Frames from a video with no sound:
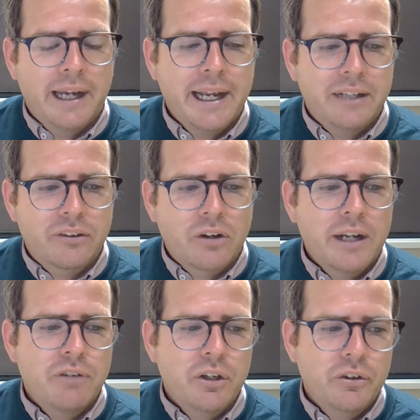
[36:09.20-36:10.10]
again, it's
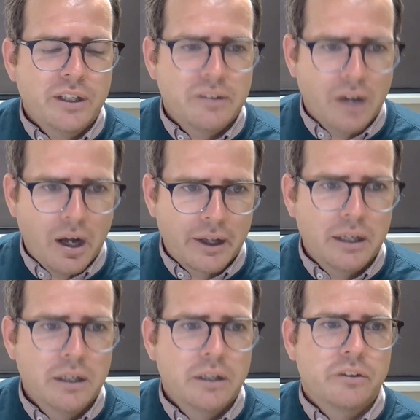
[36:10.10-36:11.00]
kind of using
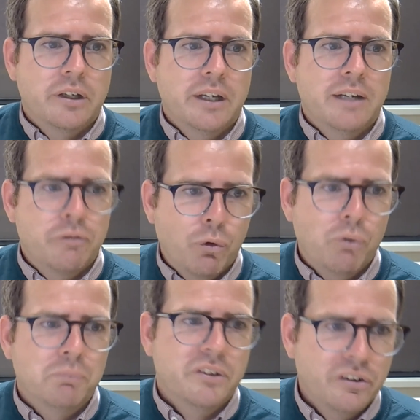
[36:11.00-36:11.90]
data to
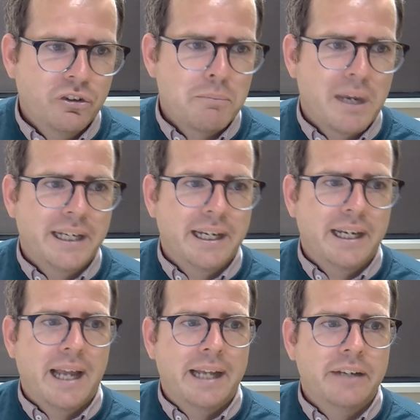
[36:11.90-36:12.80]
inform decision
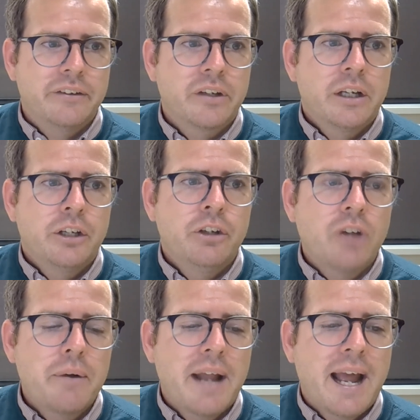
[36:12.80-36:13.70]
making, and you
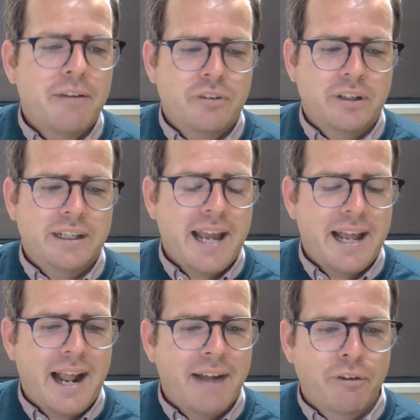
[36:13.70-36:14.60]
don't have to get
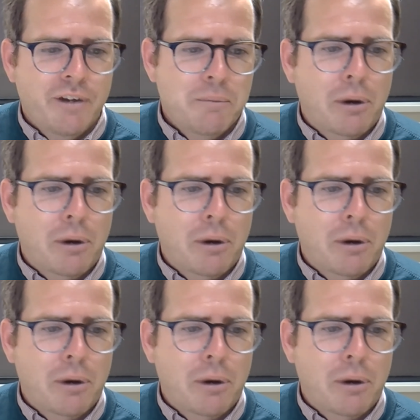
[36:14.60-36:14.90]
everything.